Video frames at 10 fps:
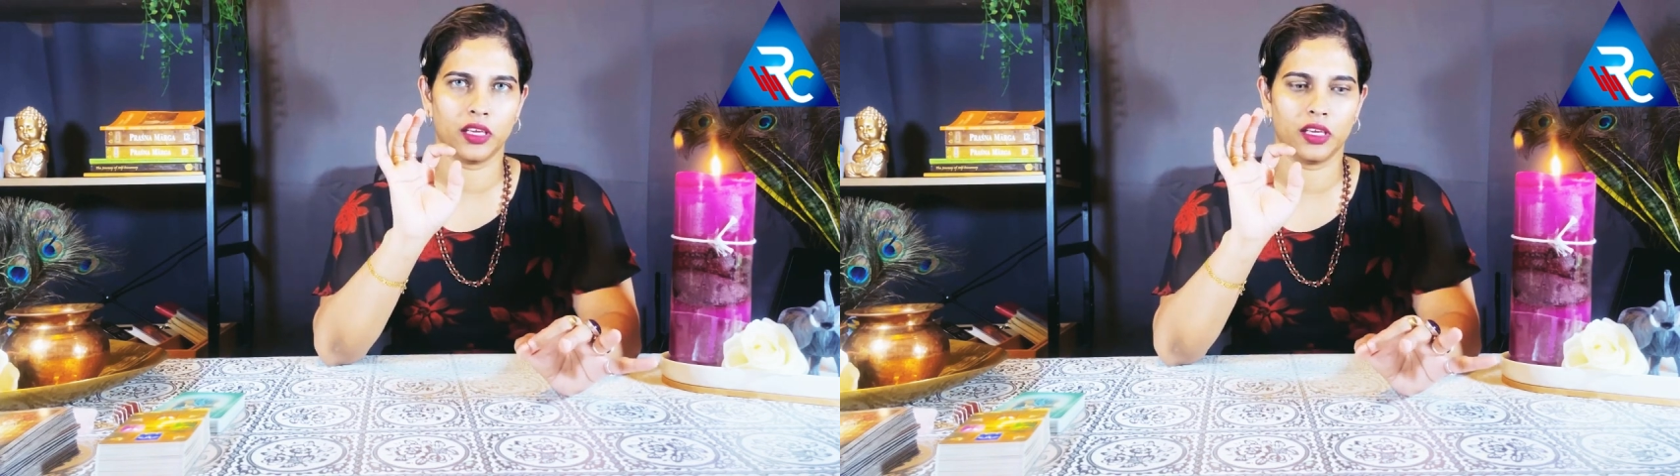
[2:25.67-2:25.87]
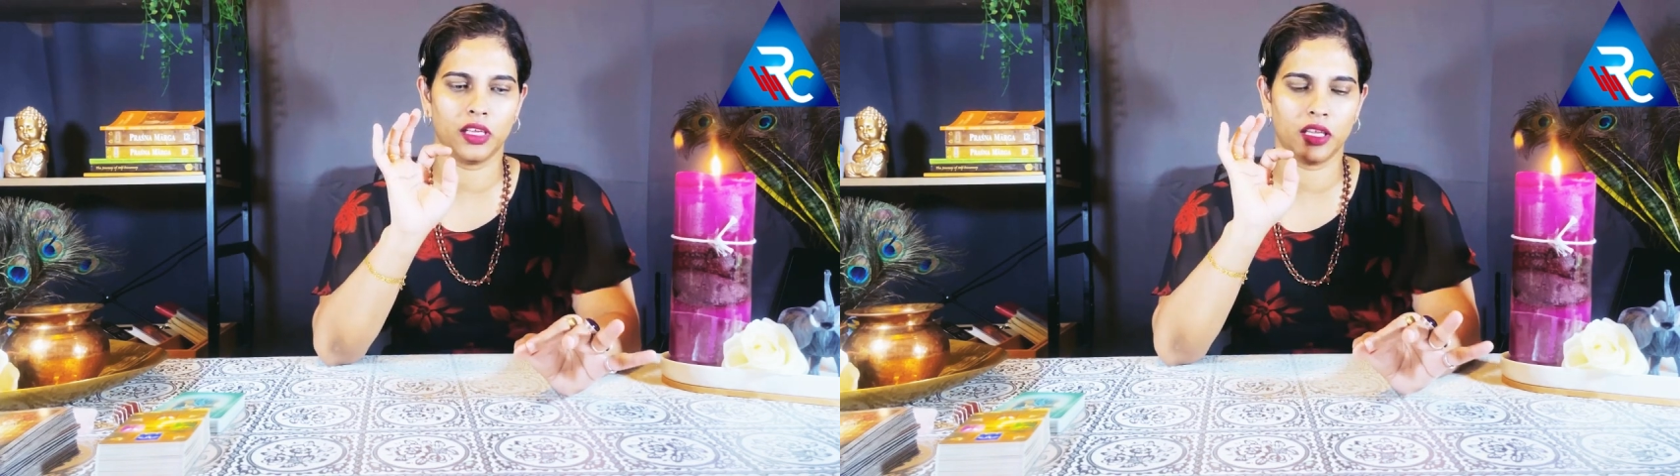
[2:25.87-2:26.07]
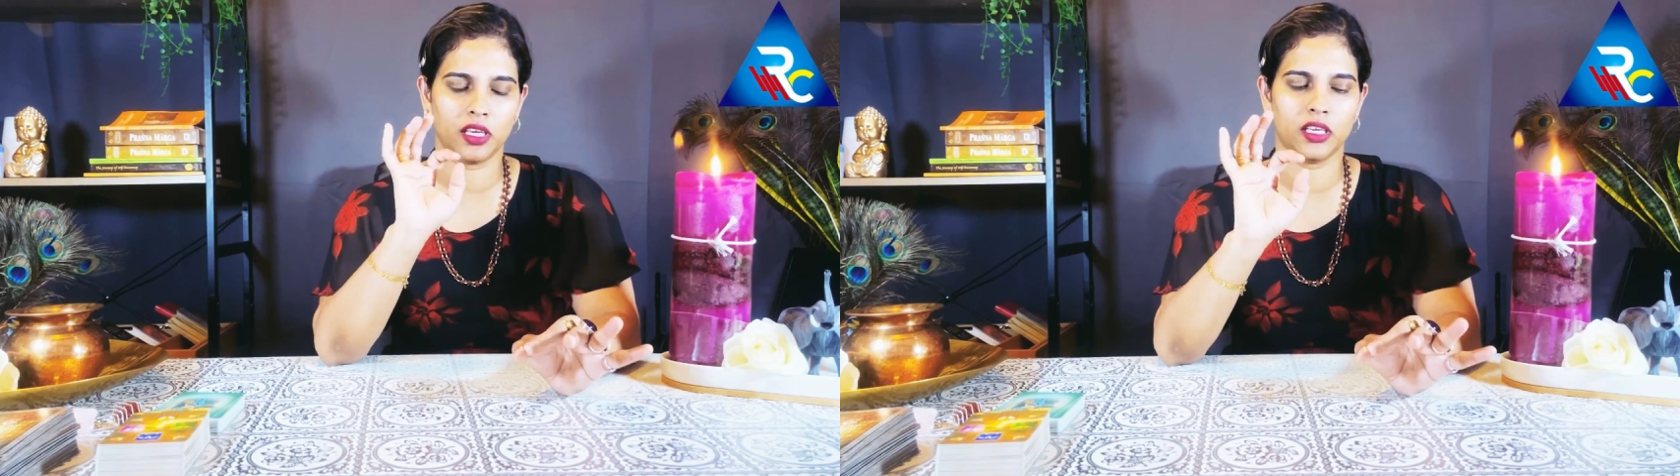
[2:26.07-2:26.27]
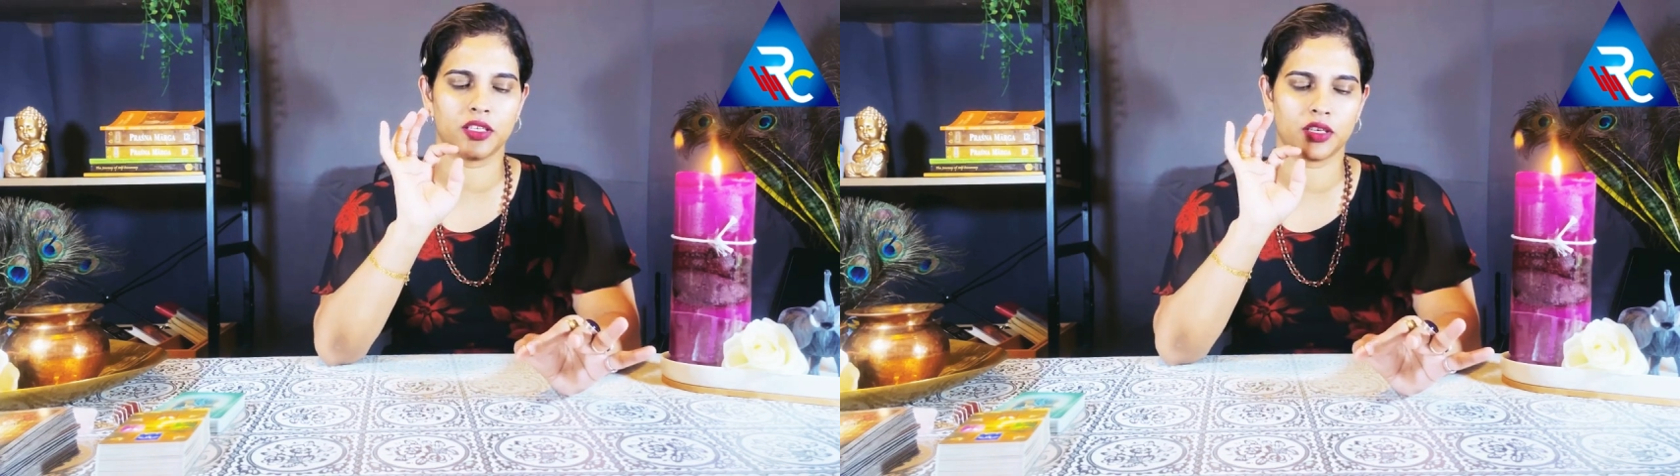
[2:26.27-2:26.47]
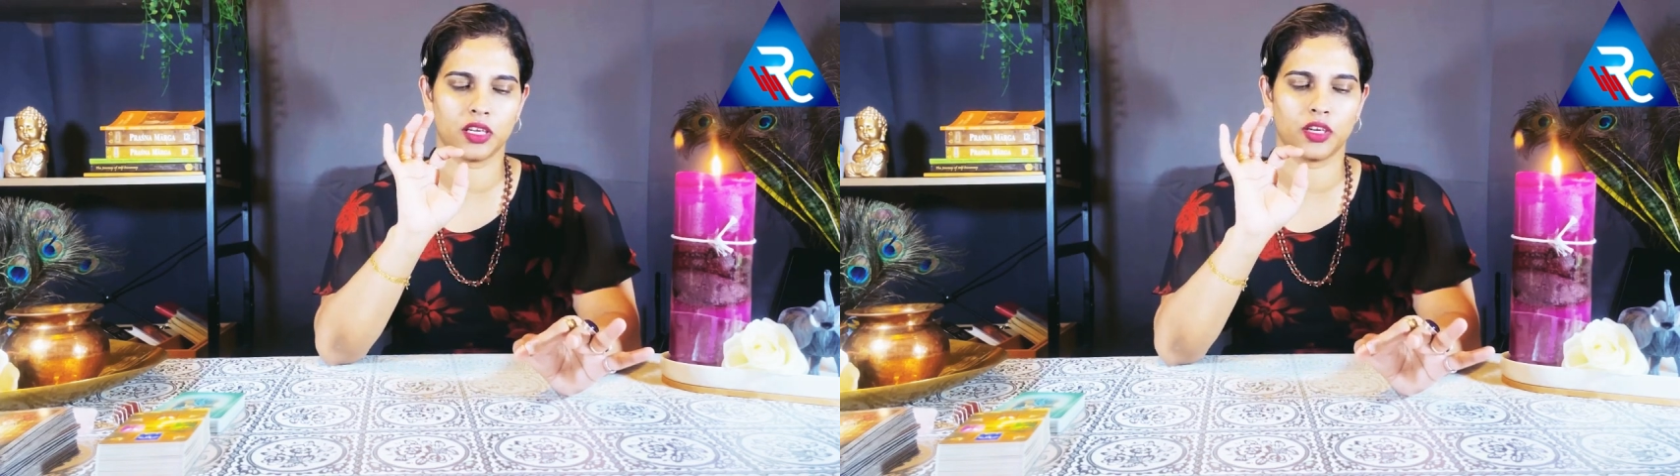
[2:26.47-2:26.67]
in the
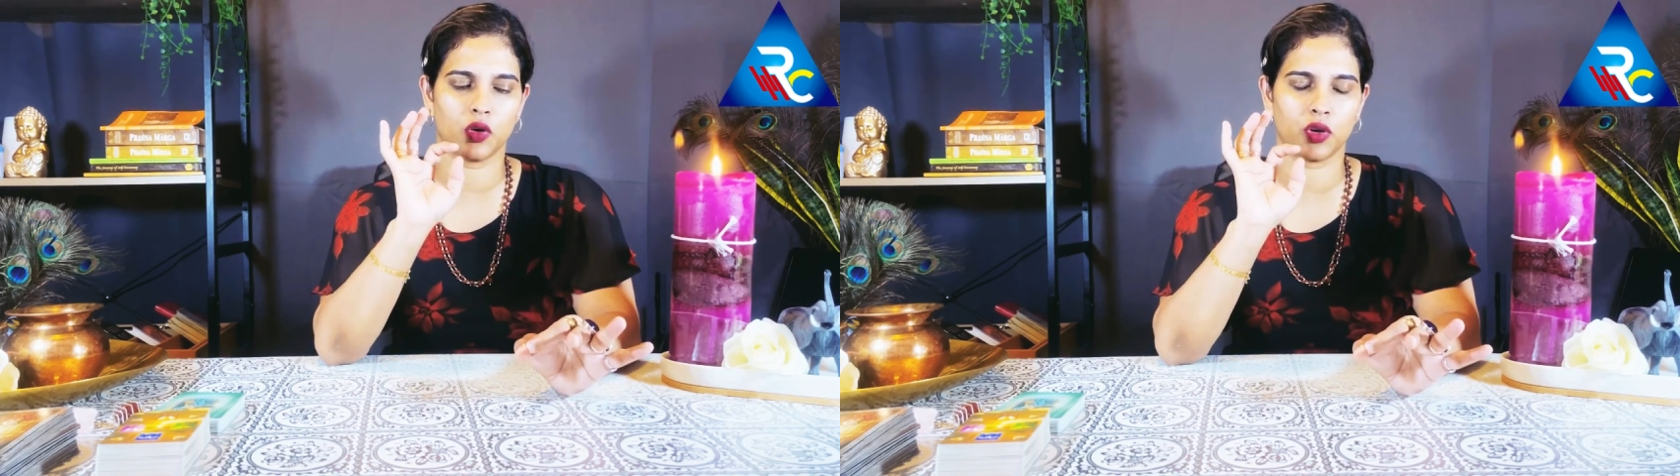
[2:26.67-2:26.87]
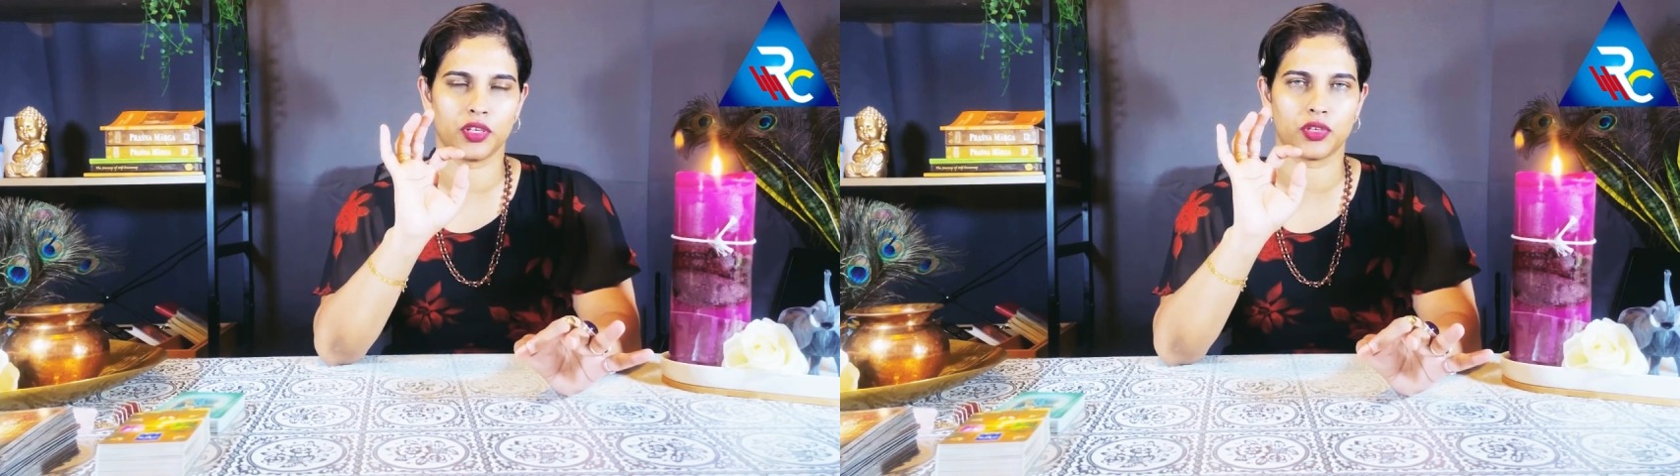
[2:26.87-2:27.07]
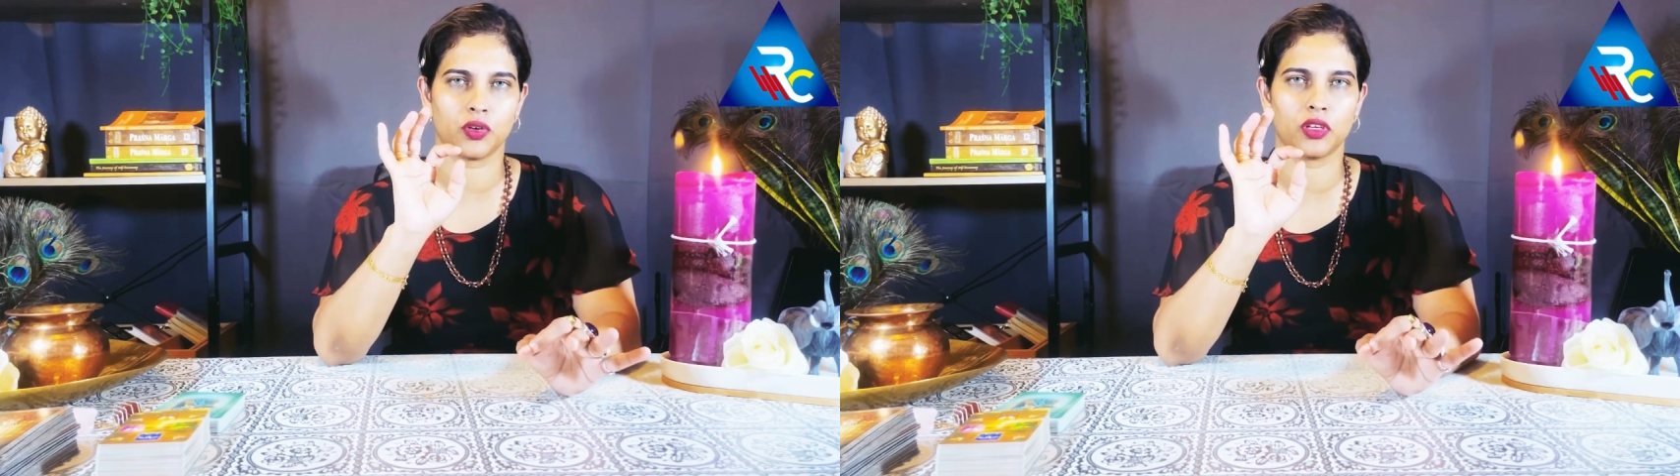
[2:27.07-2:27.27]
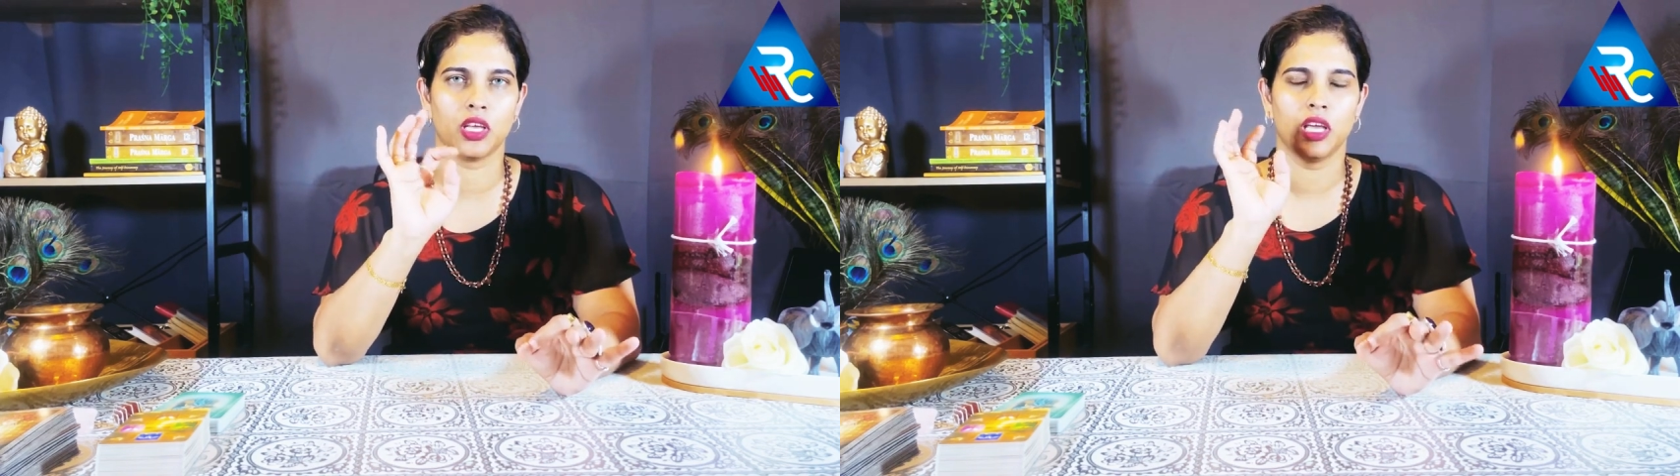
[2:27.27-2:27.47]
eastern horizon,